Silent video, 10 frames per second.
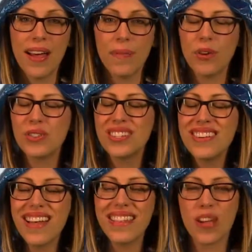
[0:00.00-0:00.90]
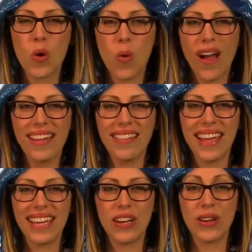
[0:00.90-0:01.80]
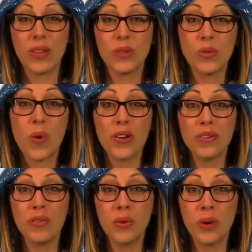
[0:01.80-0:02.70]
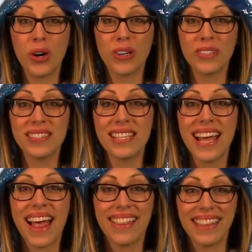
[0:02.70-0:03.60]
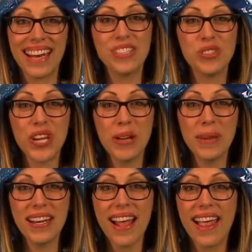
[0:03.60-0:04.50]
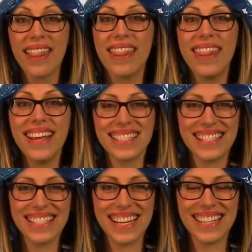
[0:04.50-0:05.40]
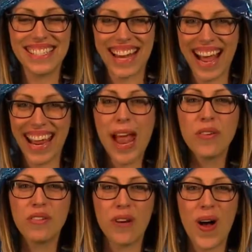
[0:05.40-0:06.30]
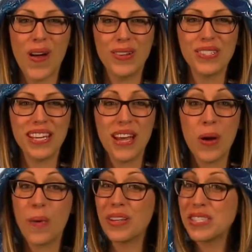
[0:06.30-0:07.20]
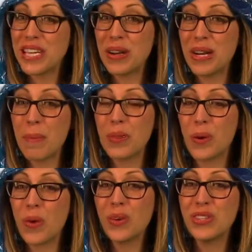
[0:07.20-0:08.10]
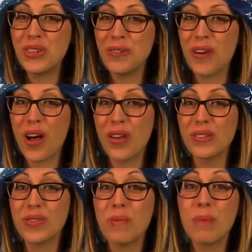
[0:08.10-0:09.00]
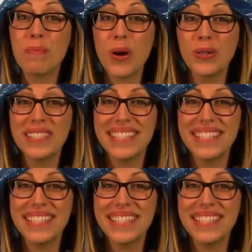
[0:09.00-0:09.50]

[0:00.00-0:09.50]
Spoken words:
There's nothing quite like hearing those wonderful words, "Ladies and gentlemen, this is Niagara Falls," while staring up at the Horseshoe Falls from the boat's